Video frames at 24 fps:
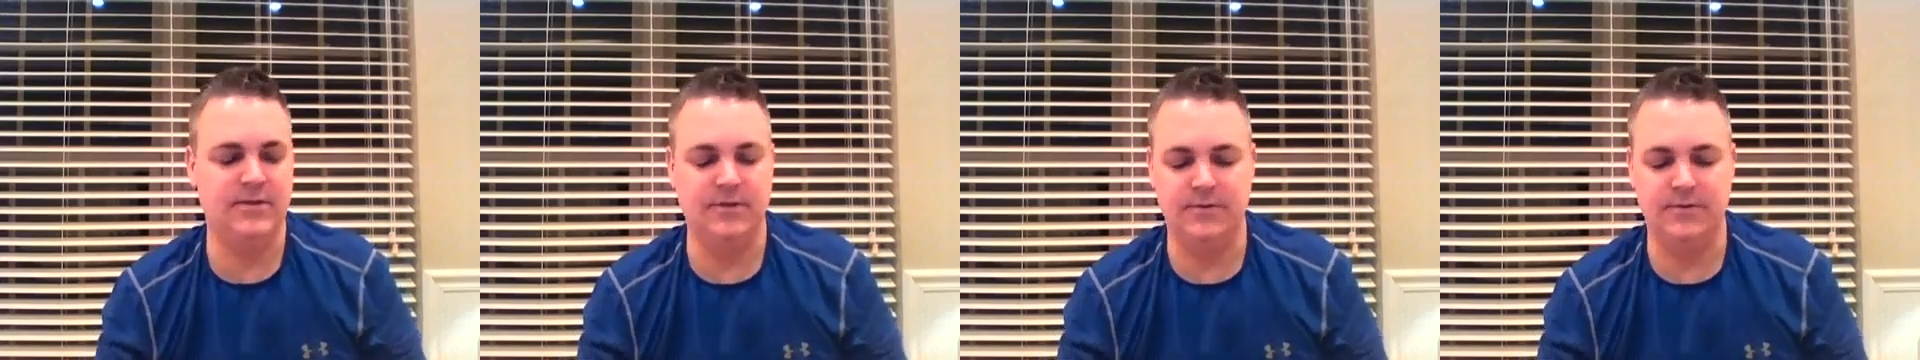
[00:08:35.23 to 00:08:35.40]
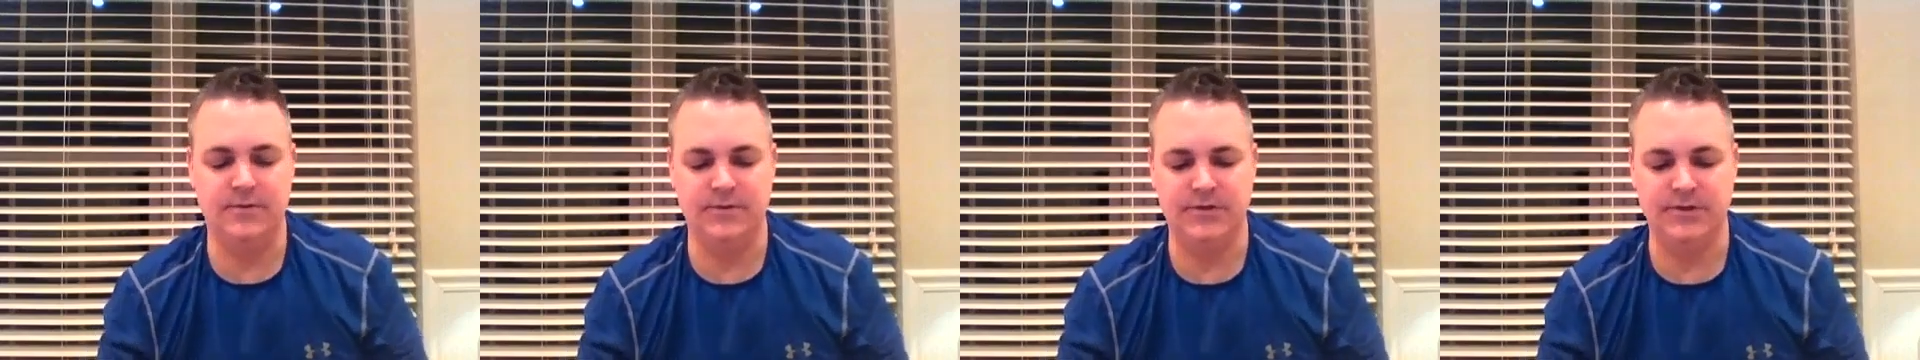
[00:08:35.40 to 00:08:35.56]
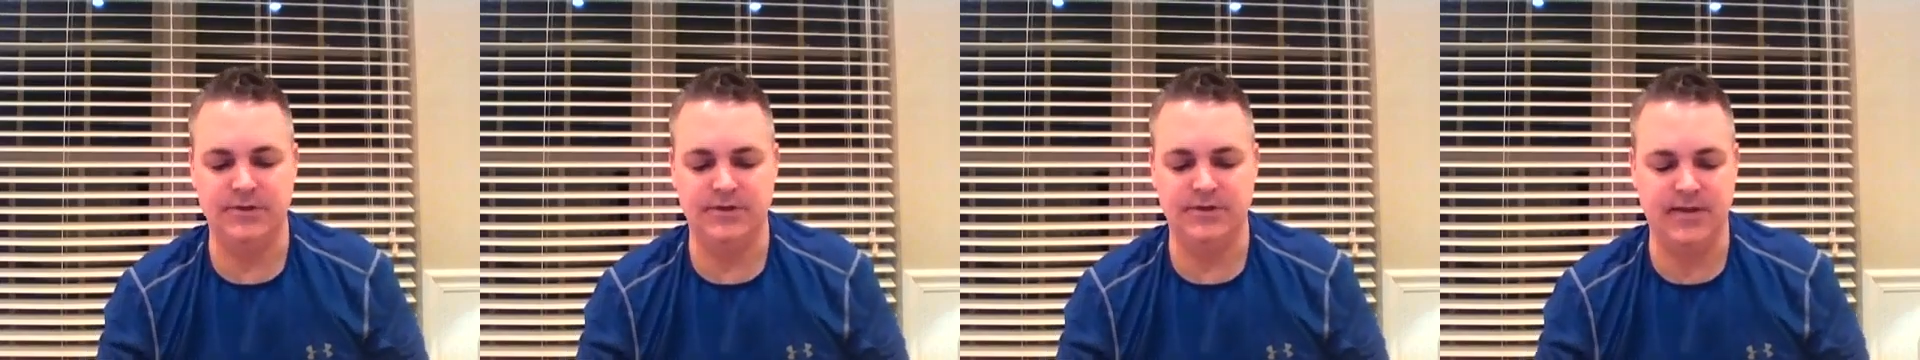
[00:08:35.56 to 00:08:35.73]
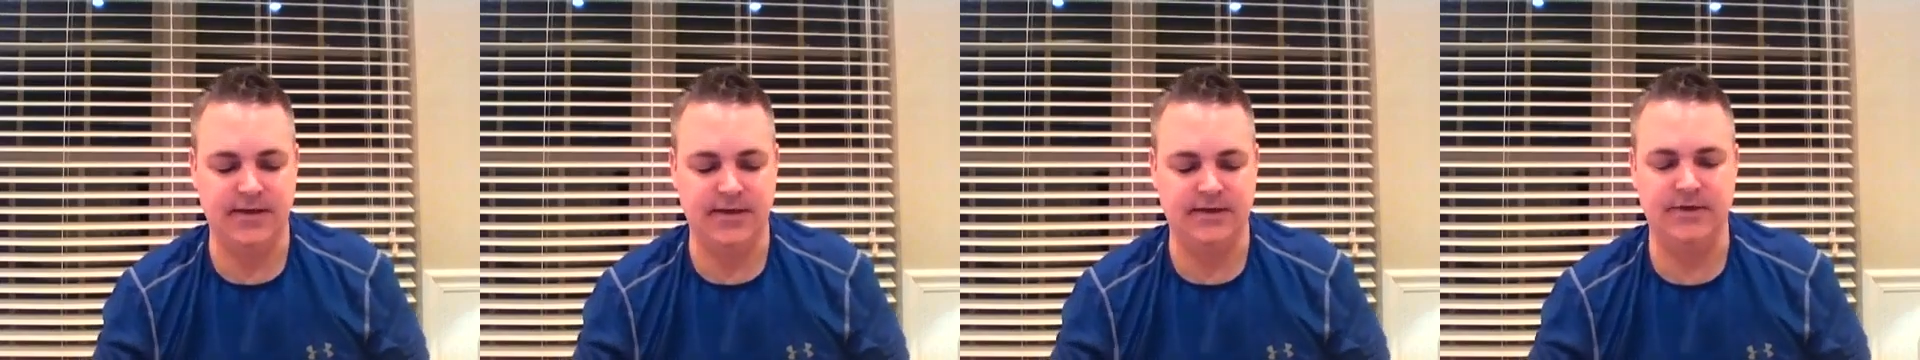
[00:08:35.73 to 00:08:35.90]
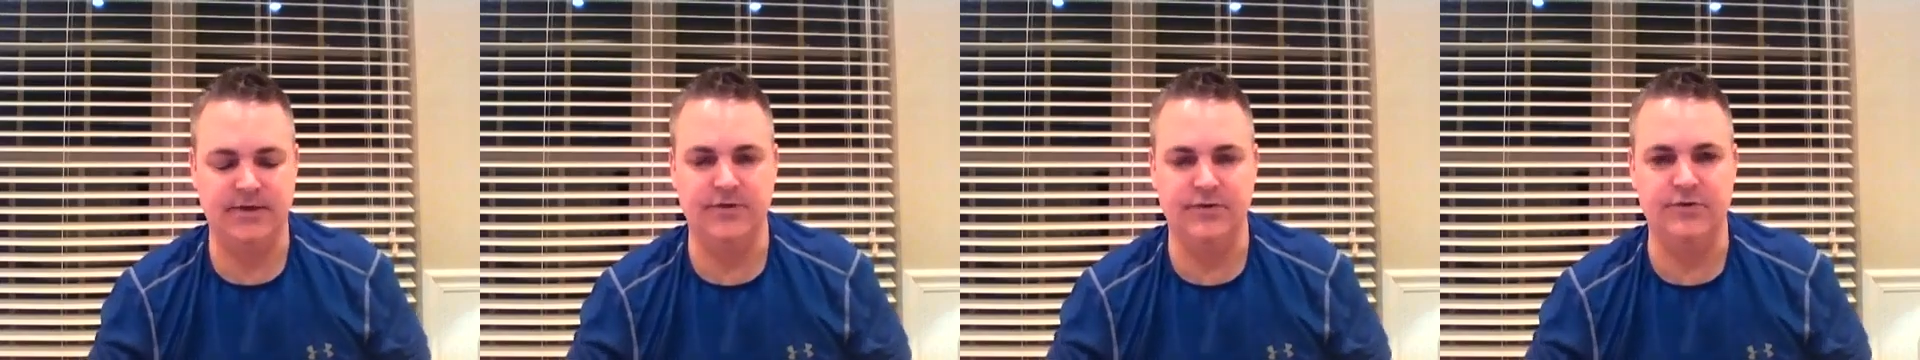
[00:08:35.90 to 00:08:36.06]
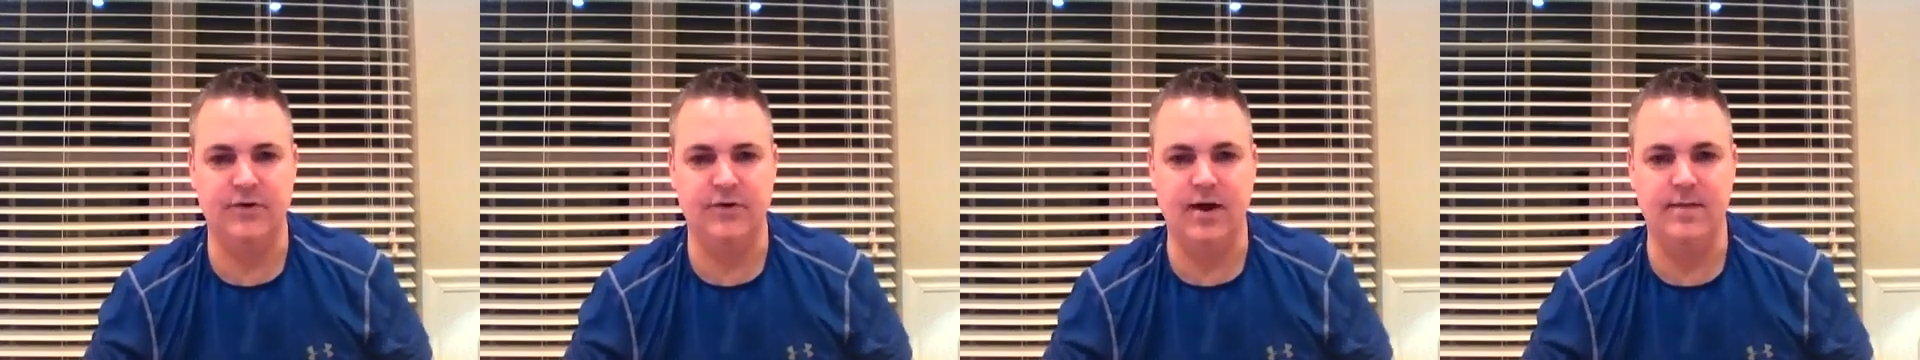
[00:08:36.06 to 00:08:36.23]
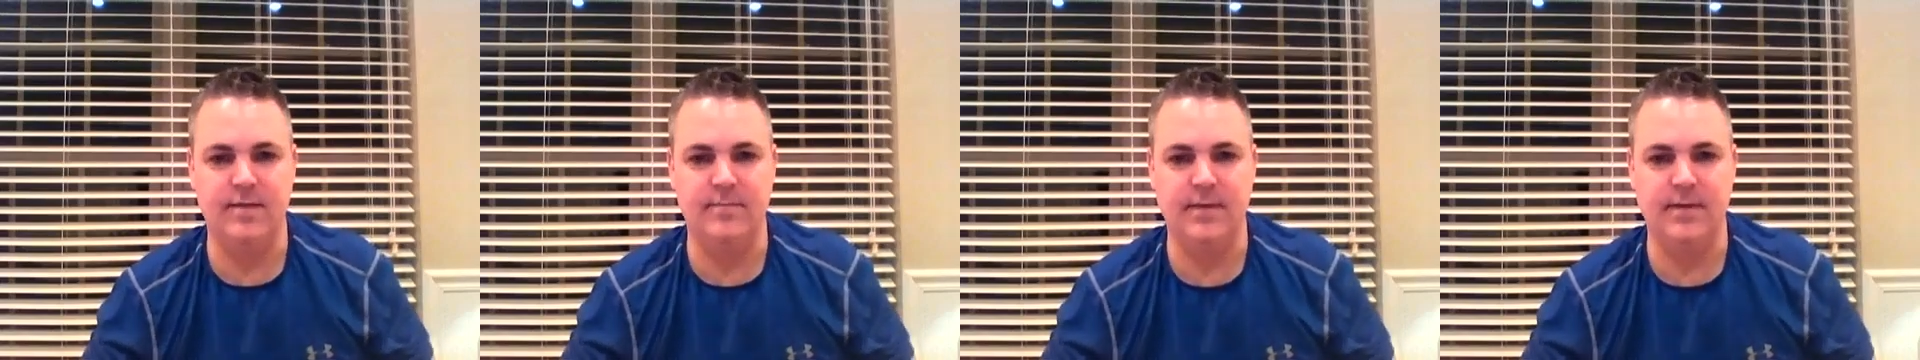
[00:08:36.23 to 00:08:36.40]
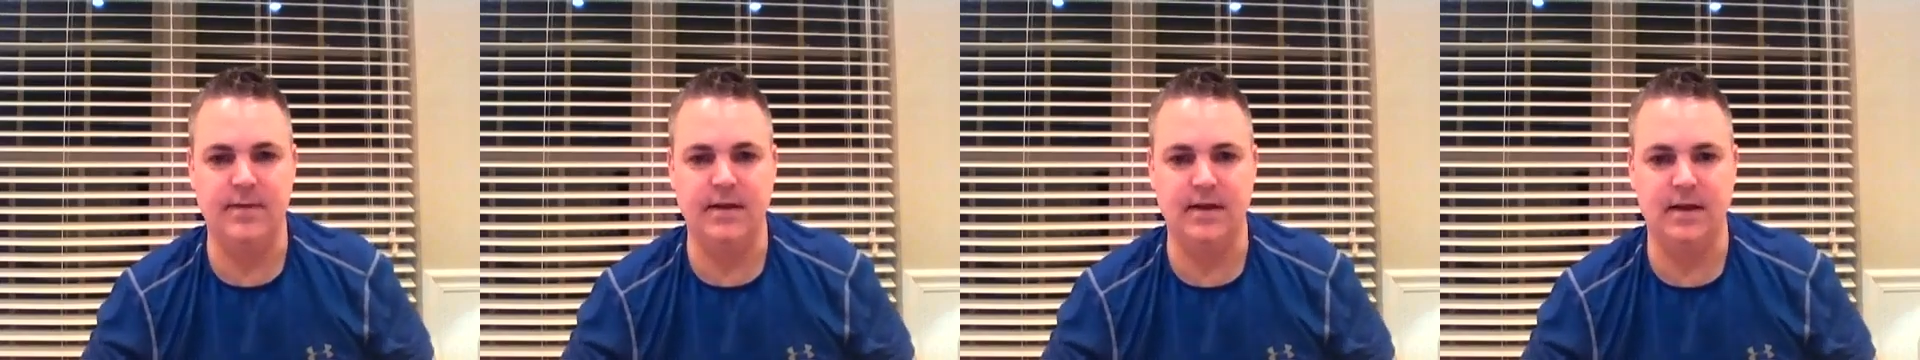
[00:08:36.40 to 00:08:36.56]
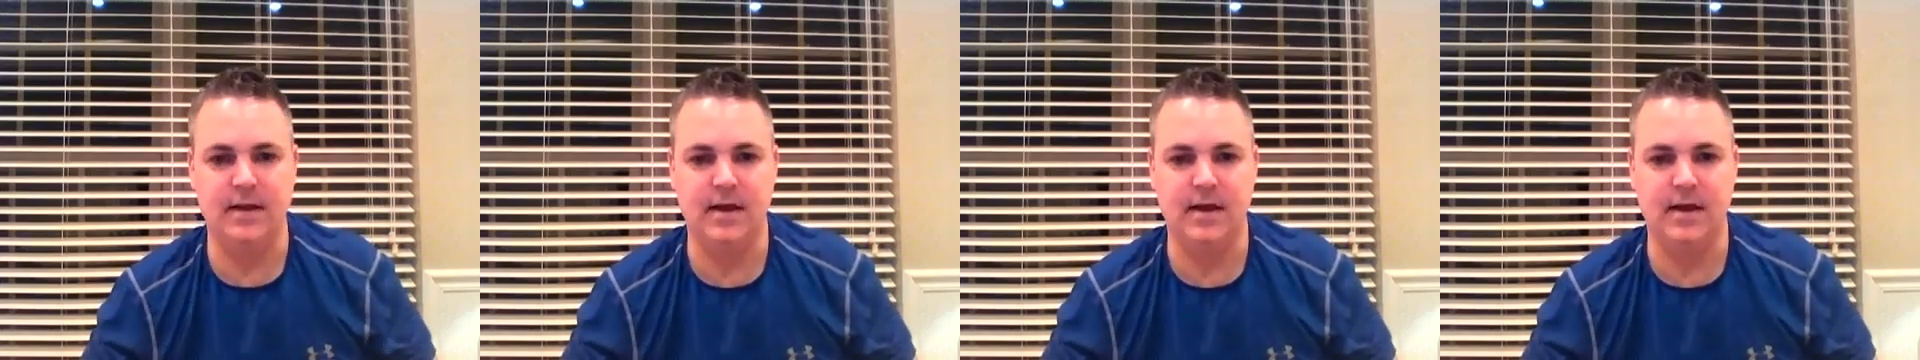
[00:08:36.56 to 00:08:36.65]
or would just like to drop me a